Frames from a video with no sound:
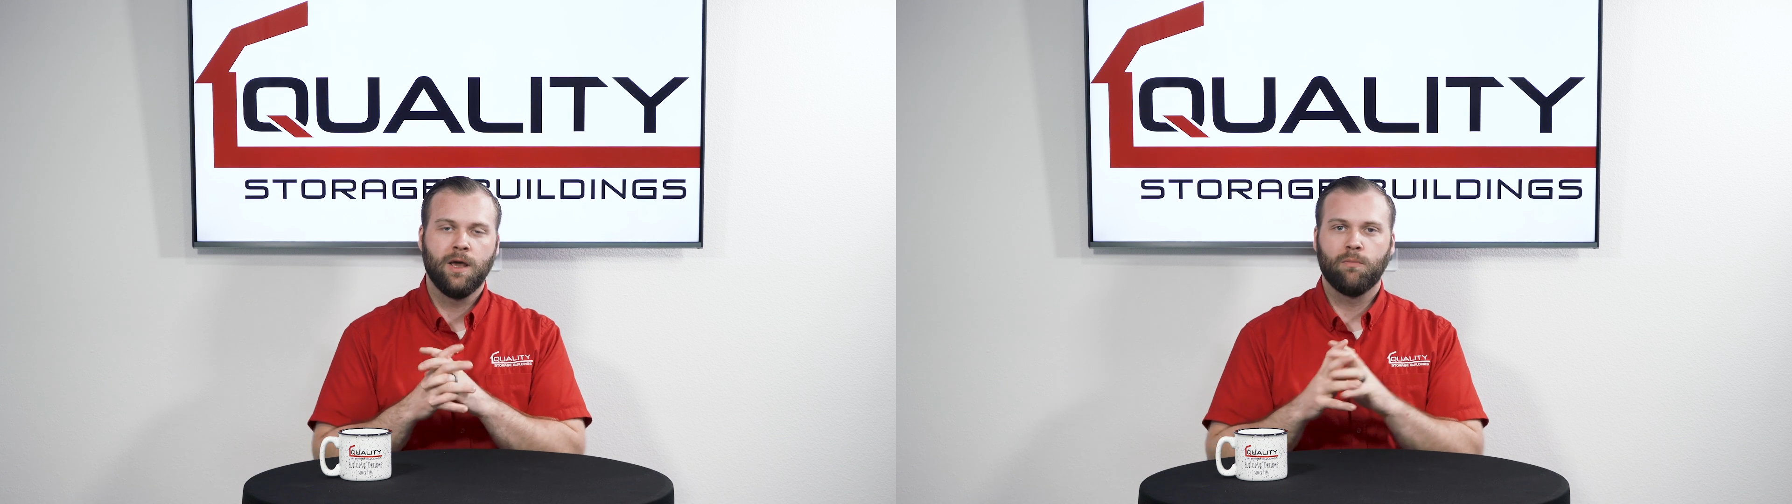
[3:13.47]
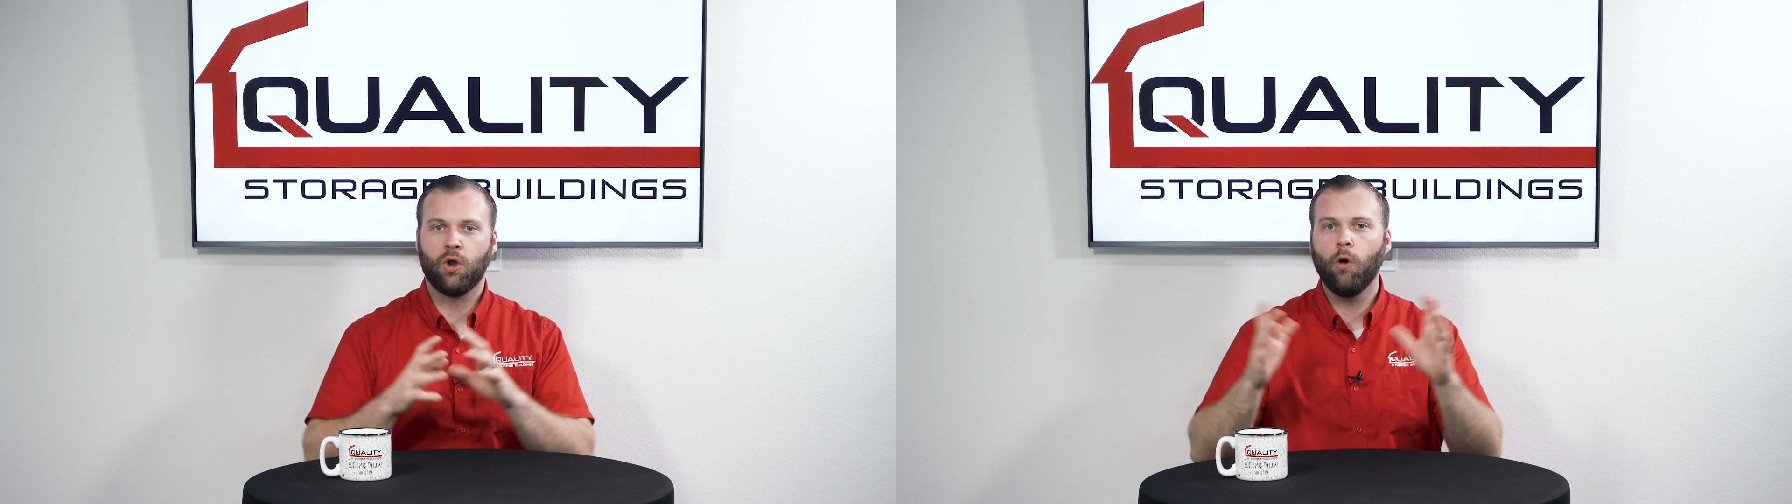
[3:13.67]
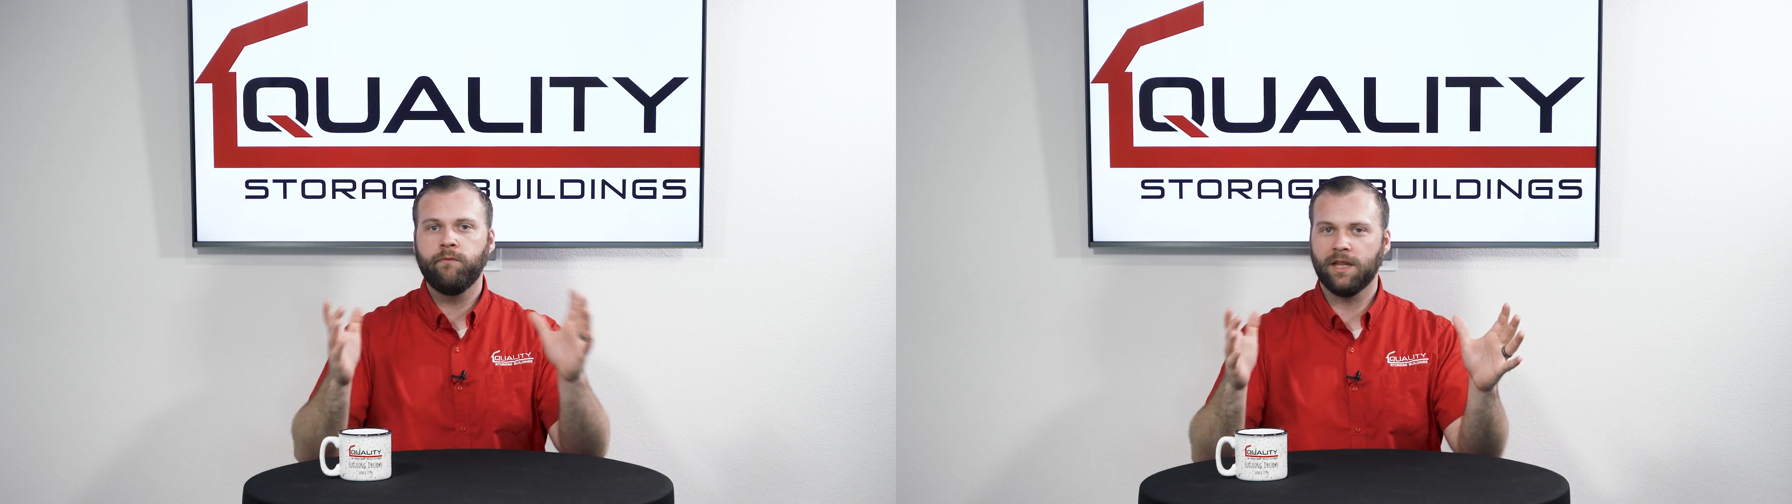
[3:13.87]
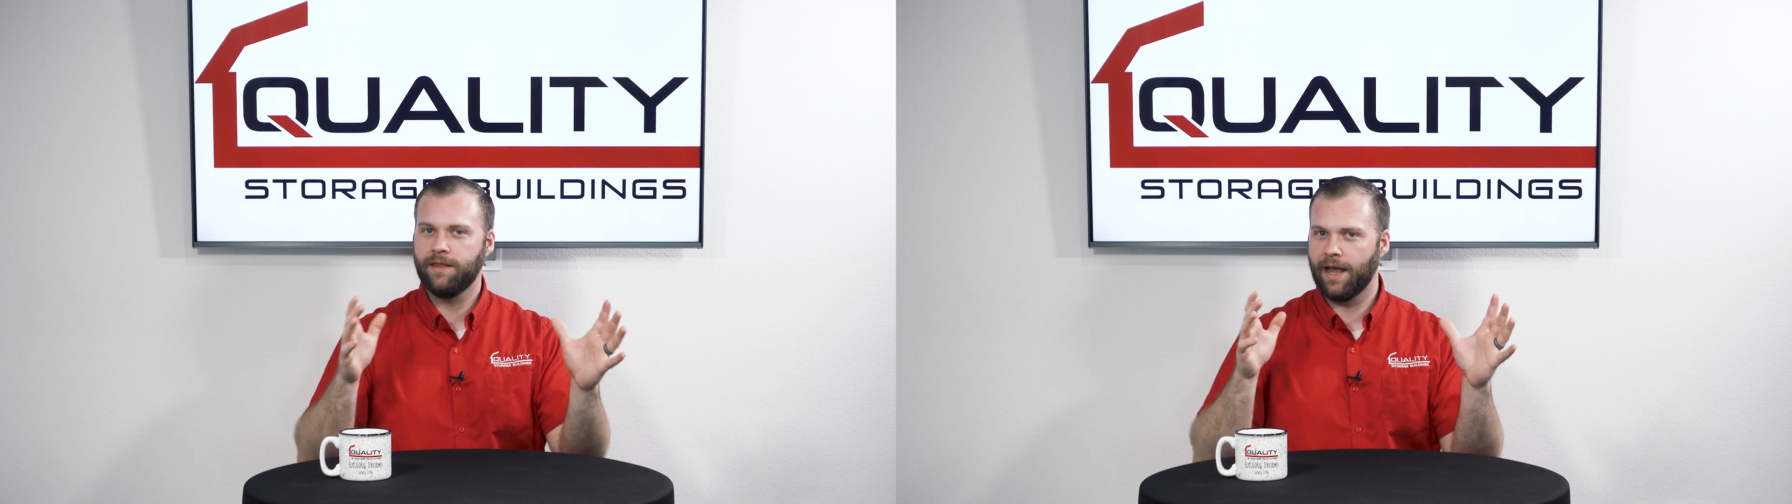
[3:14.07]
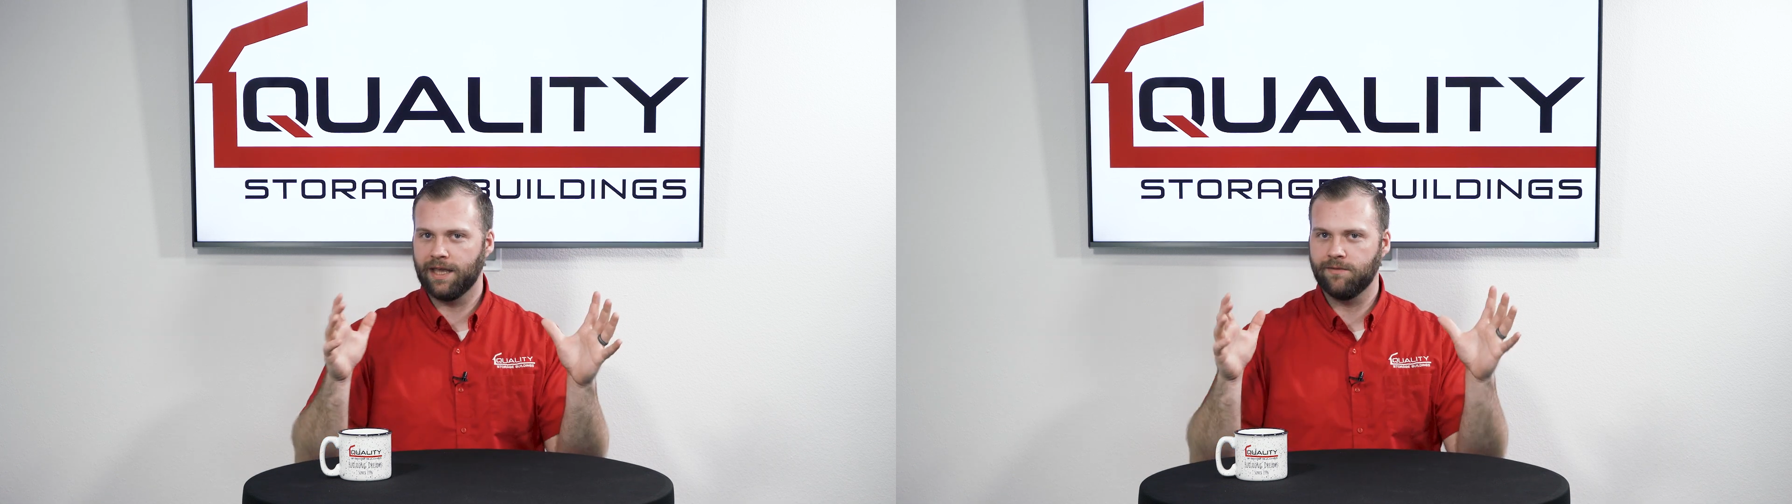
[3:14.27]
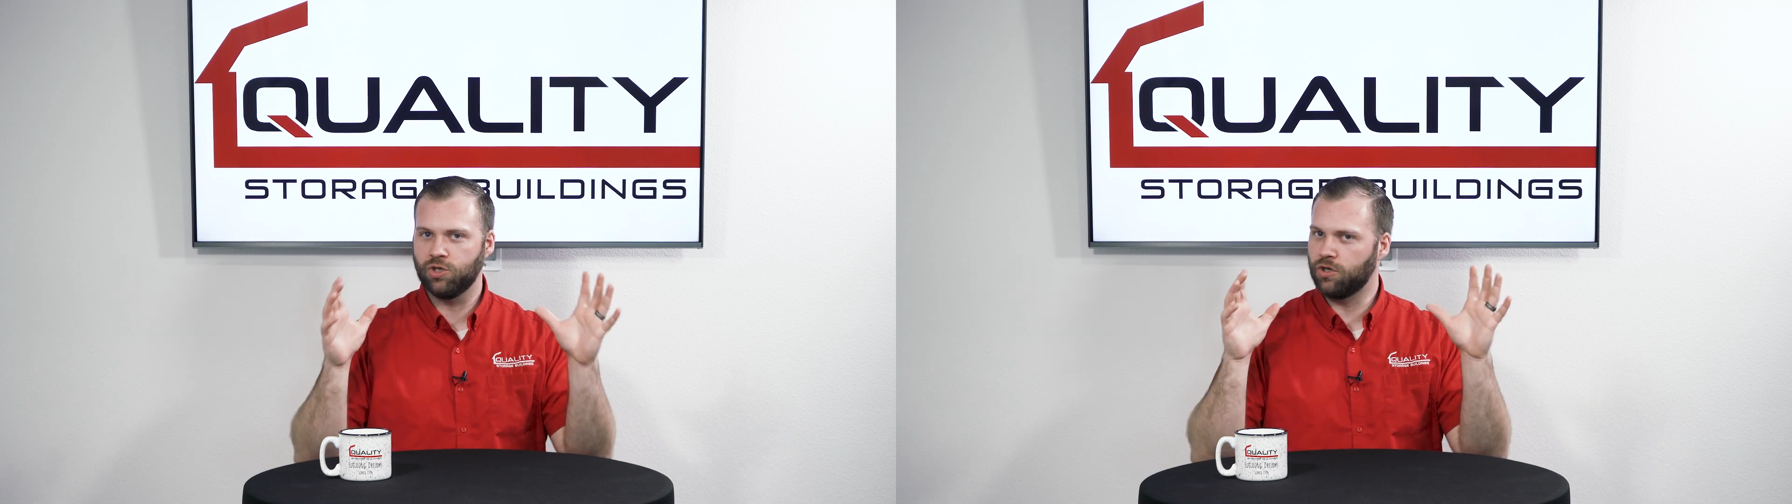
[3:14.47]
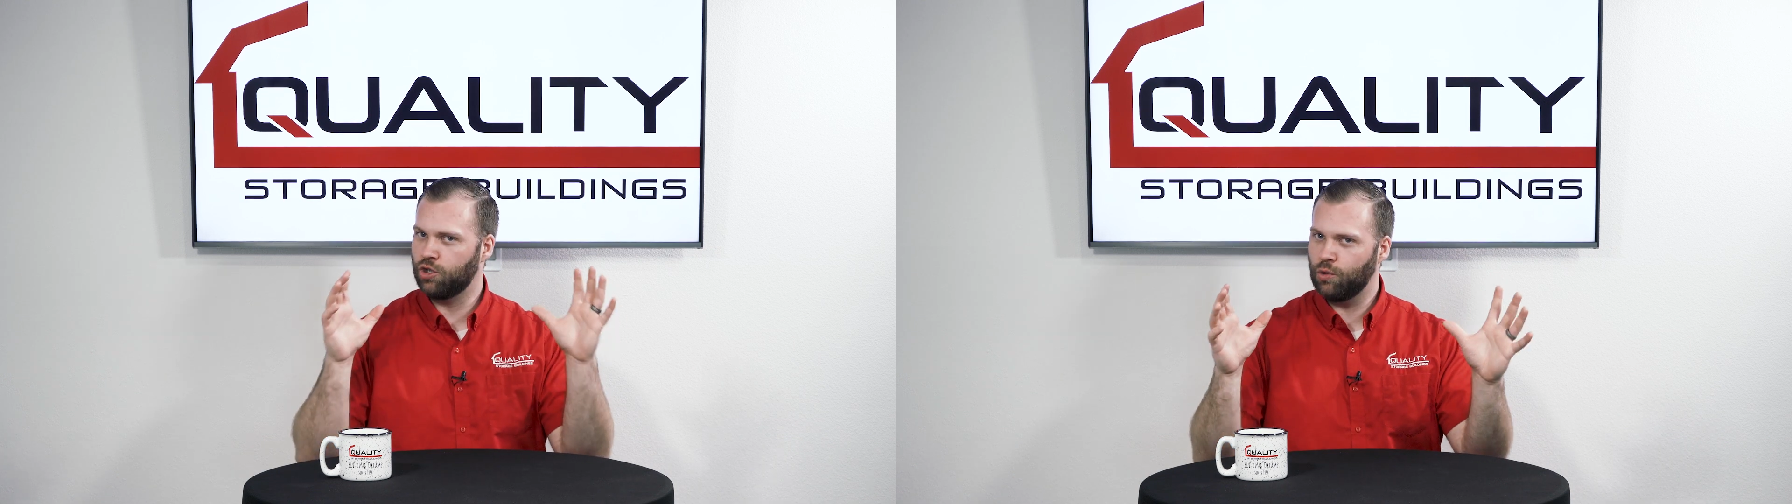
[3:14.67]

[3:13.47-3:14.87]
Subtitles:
But hopefully that gives you a